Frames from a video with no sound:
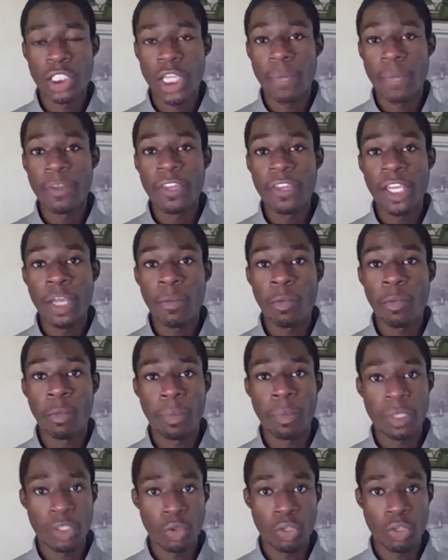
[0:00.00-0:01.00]
of them will
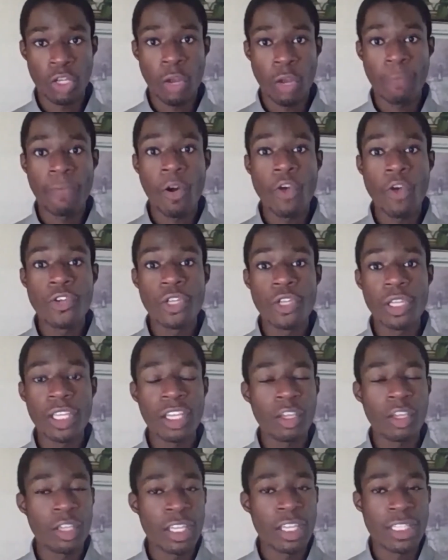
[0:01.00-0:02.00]
be doing,
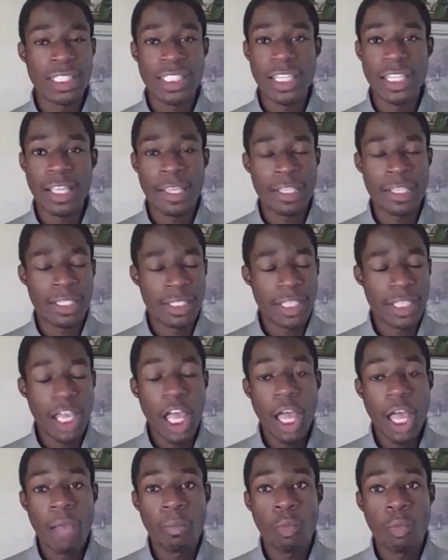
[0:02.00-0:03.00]
virtually, and
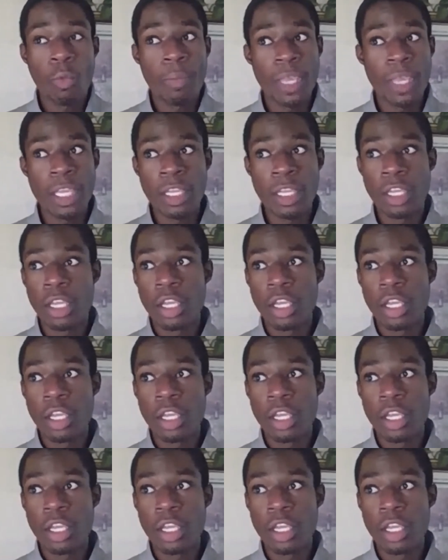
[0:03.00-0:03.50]
some will be,